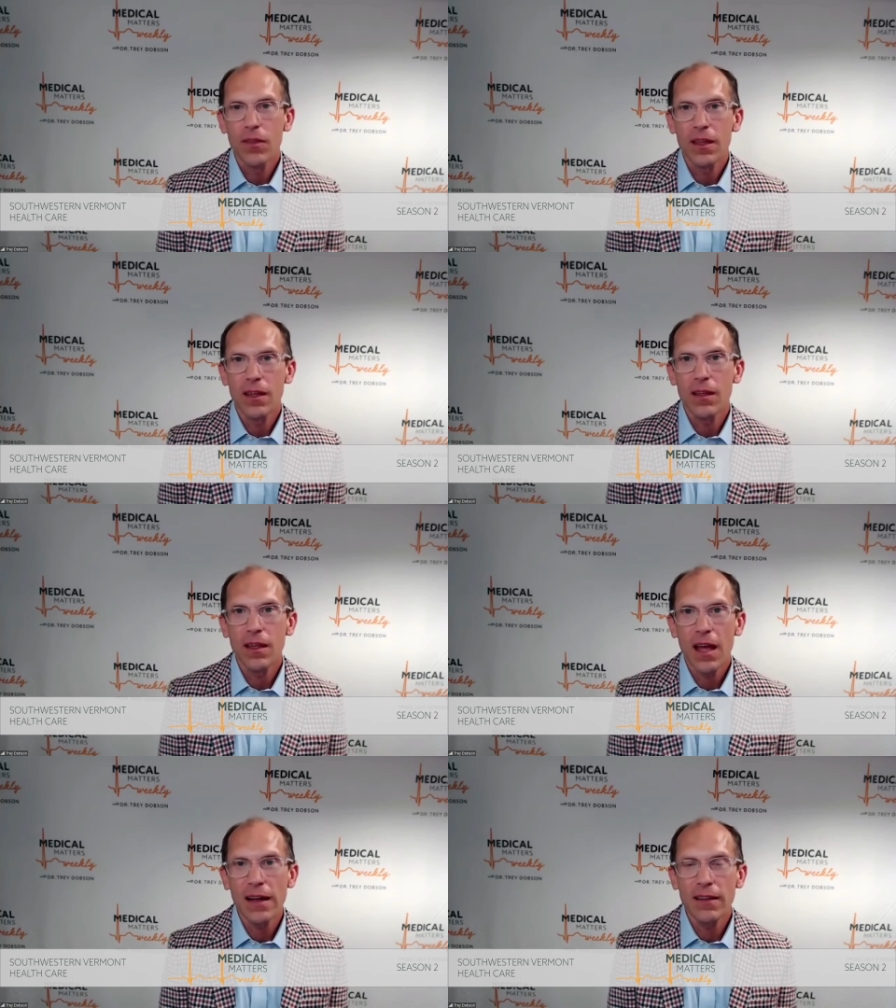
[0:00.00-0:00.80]
of
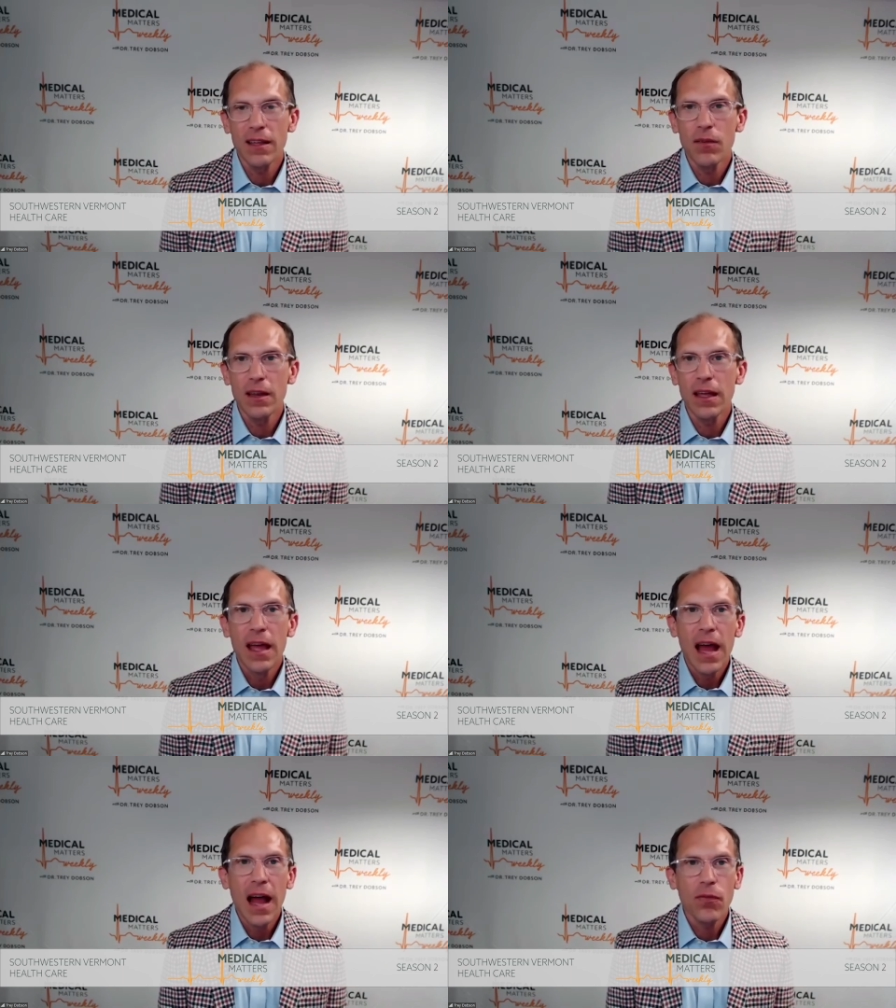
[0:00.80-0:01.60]
the
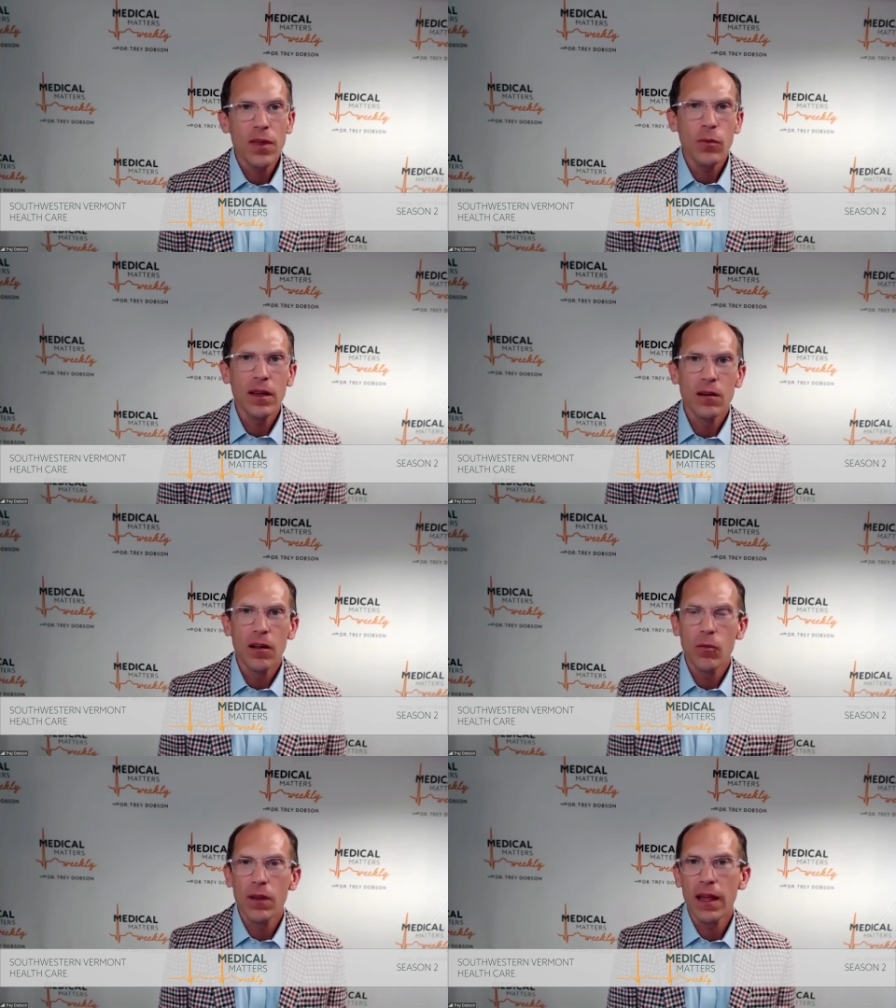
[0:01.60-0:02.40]
activity. I think we can
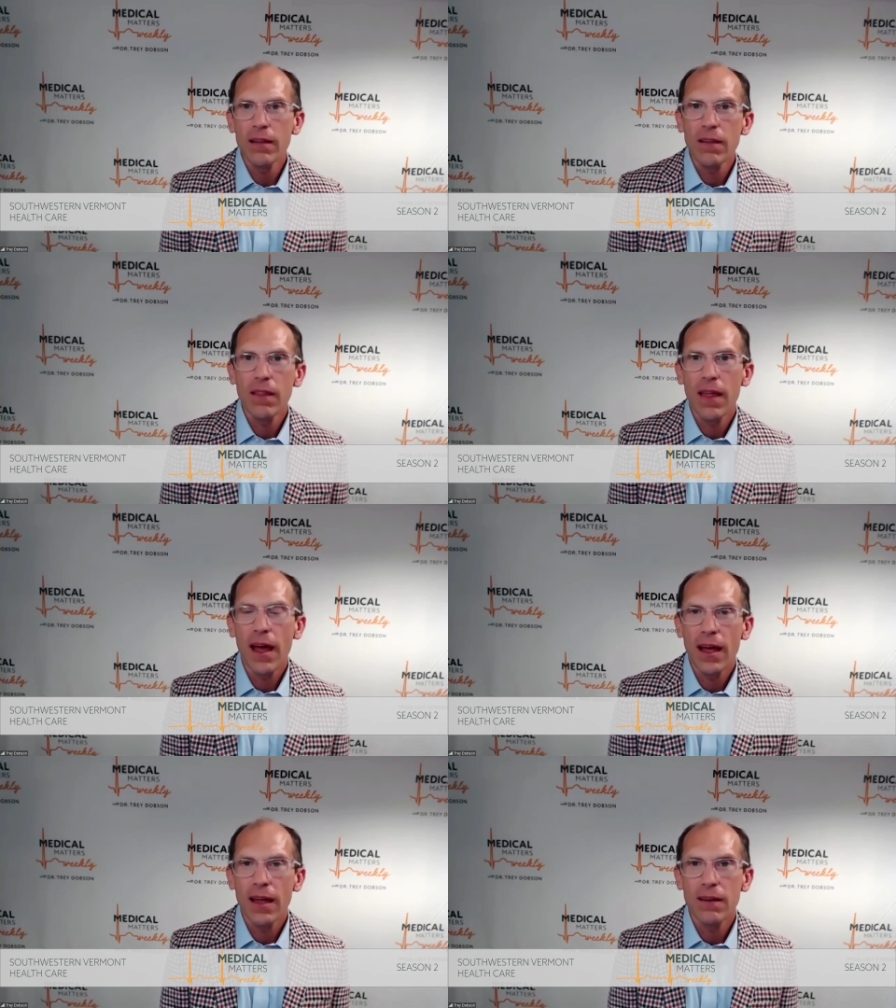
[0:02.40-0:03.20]
all relate to
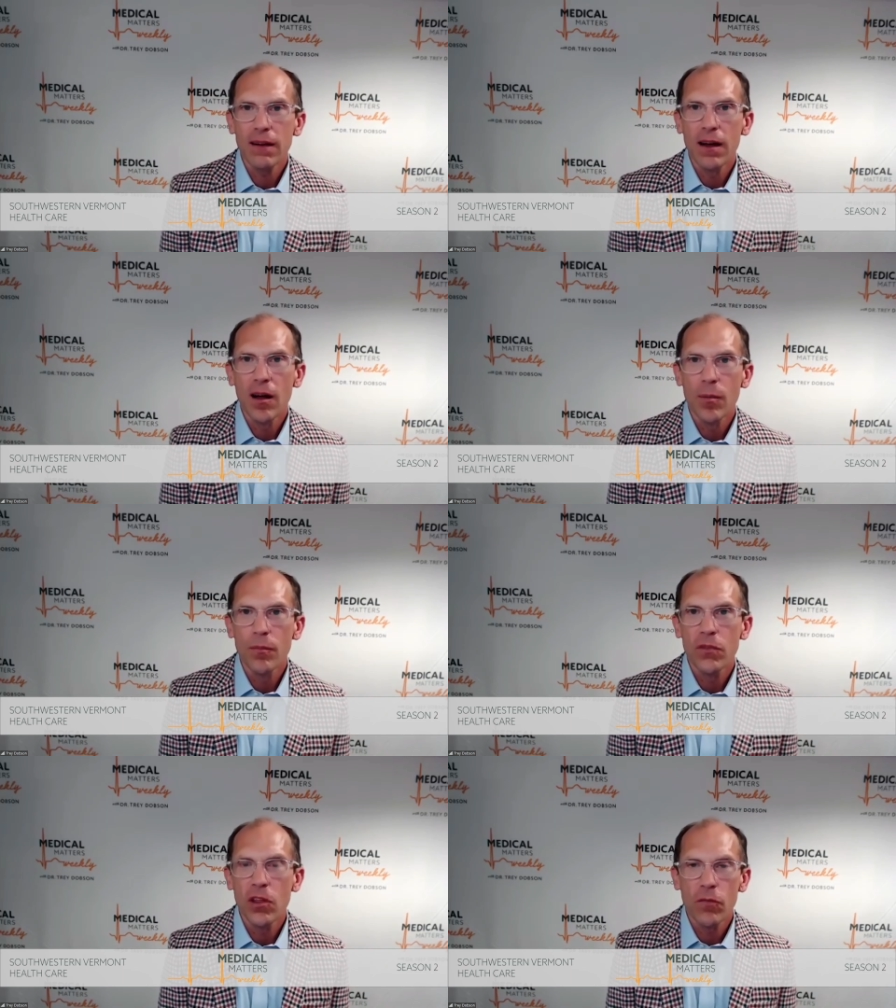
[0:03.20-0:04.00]
that
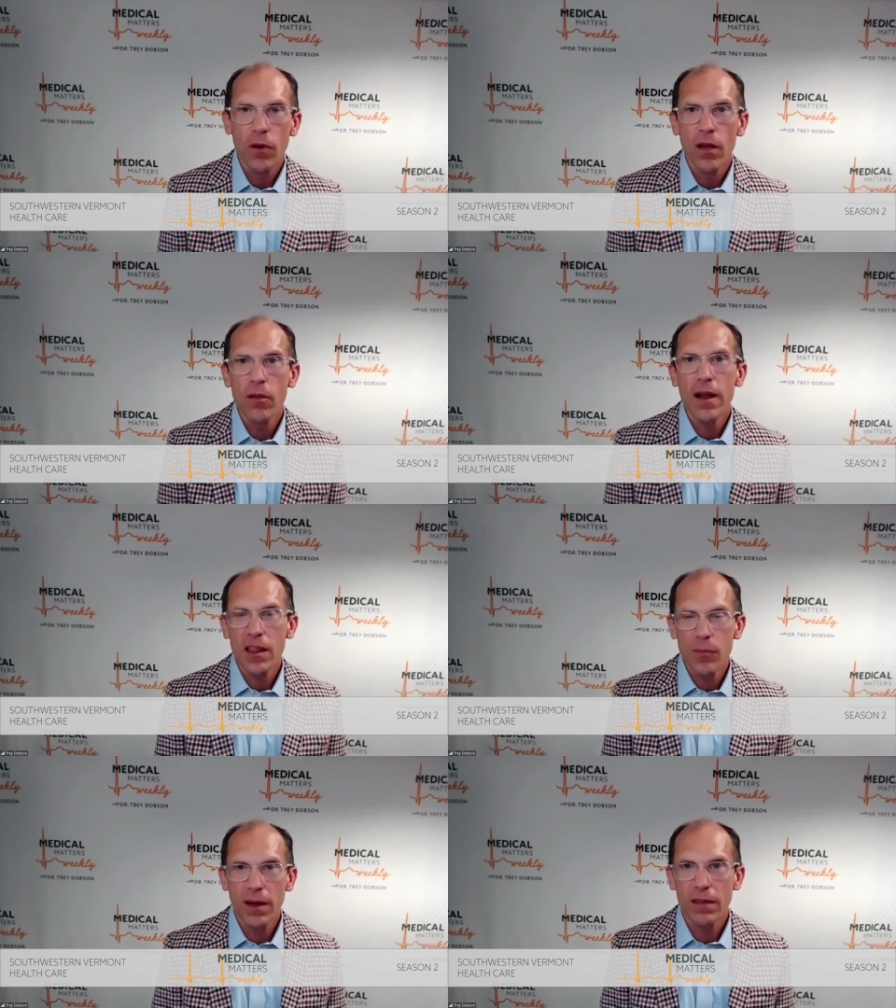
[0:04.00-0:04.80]
um, just for other
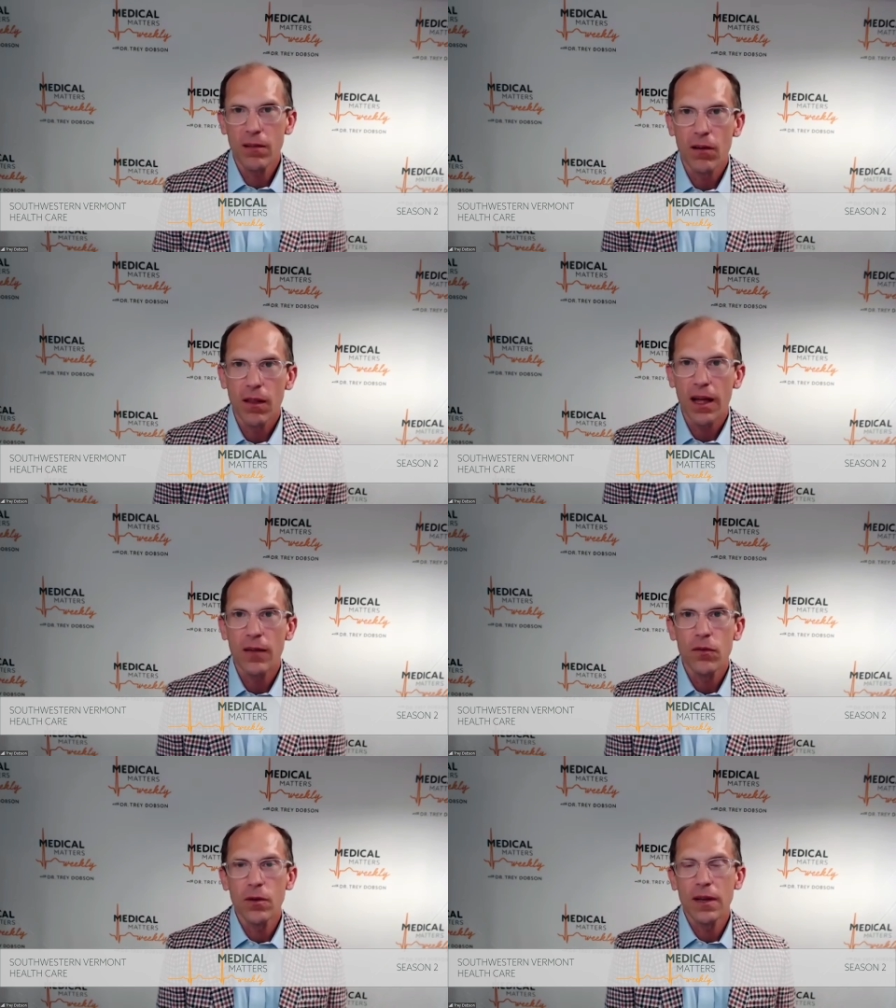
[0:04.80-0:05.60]
aspects in our life.